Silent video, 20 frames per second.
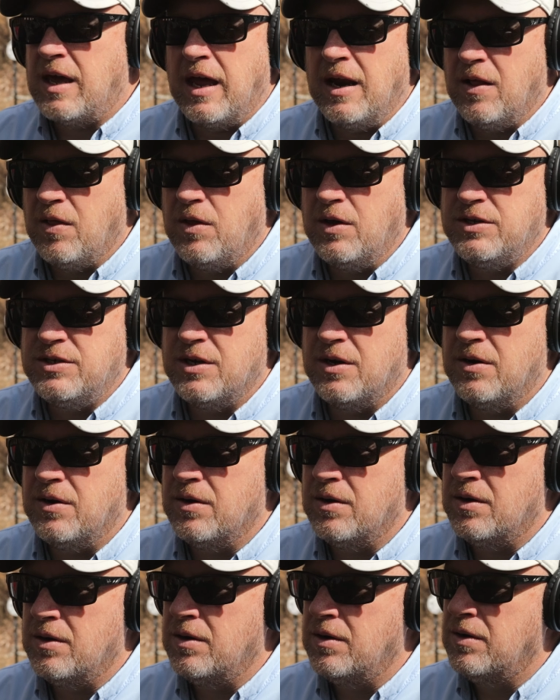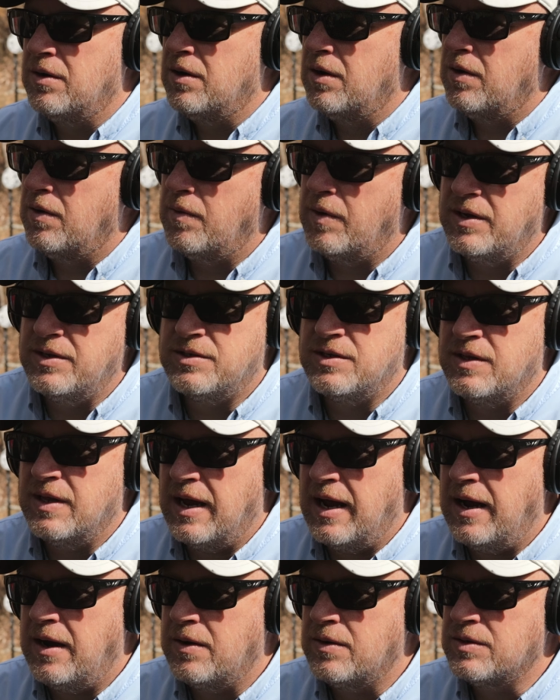Kind of looks at her, runs in the
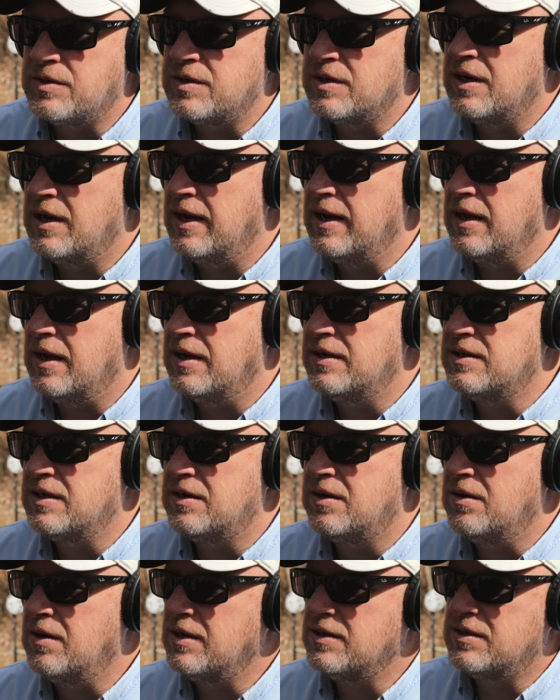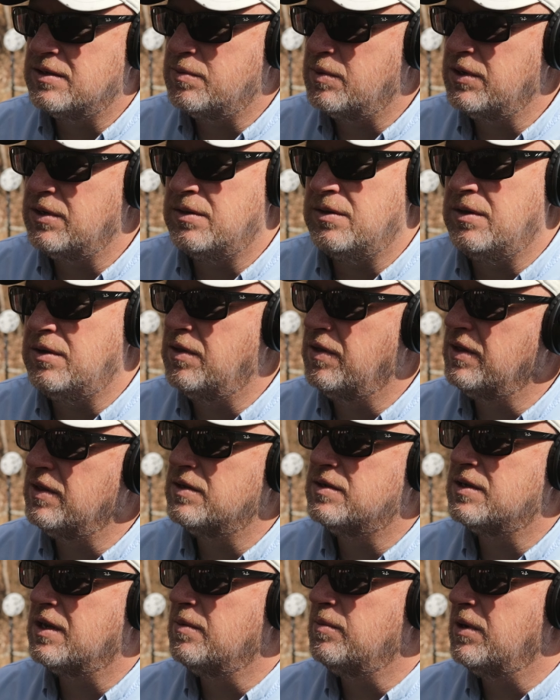house, and I said to her, I said, well, you think
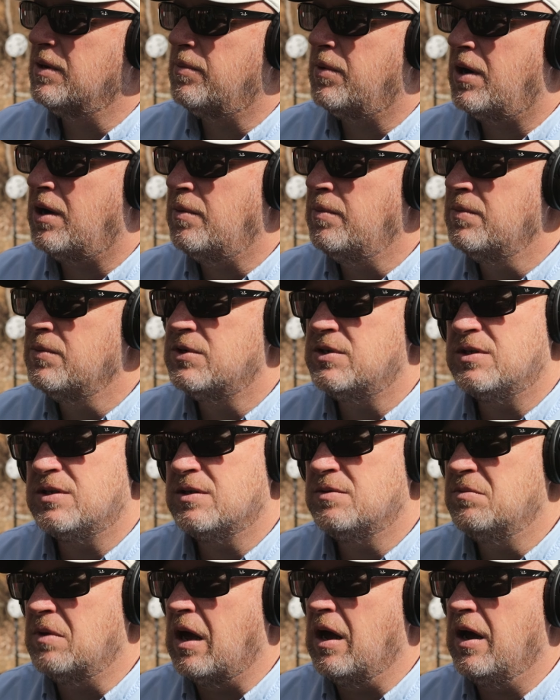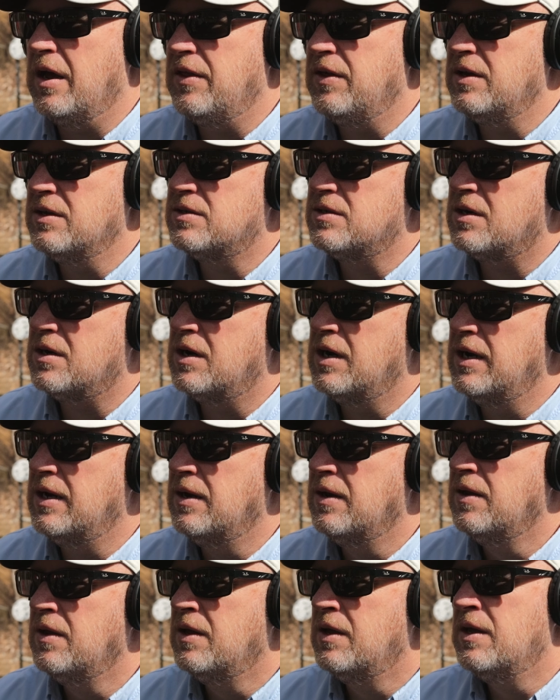this is going to be a problem? She says, nah, I think it's all right.
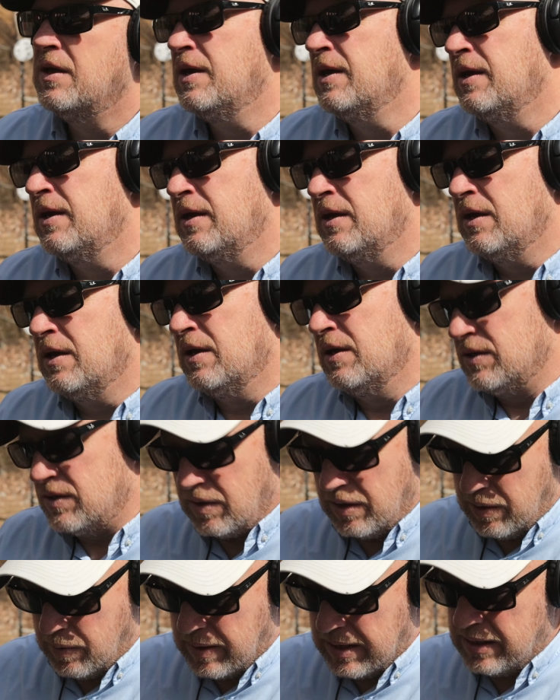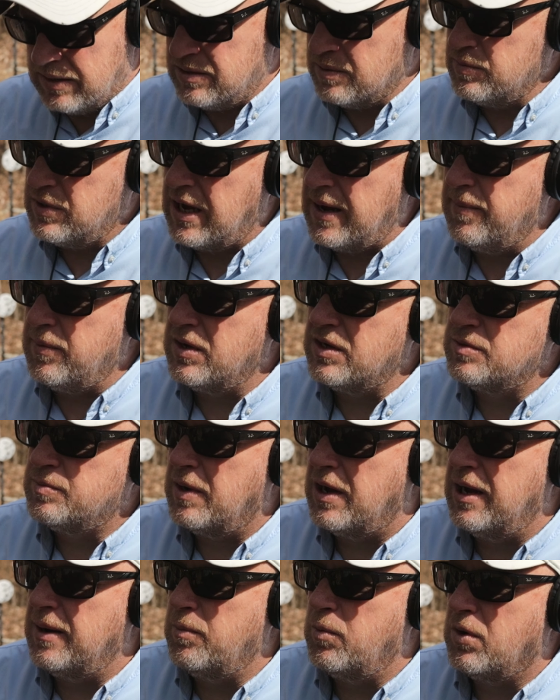So anyway, some time goes
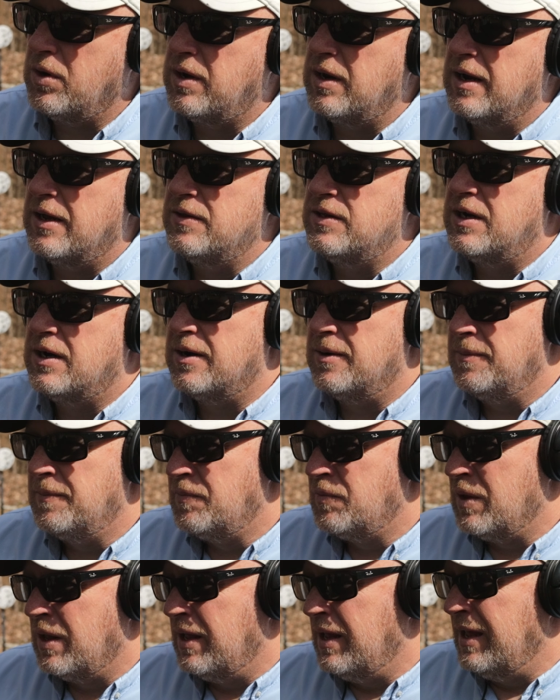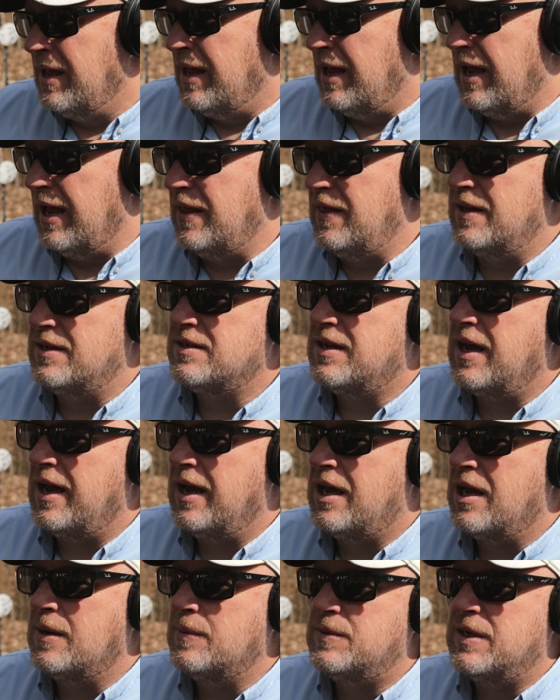by, I'm working out there, and this guy
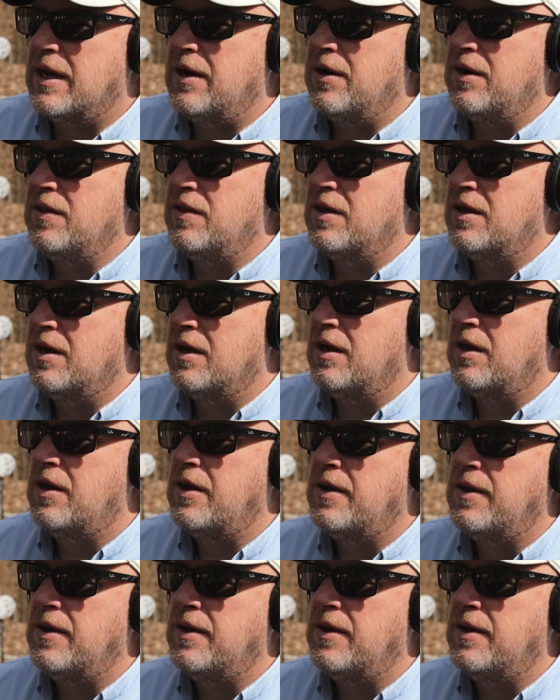comes out of the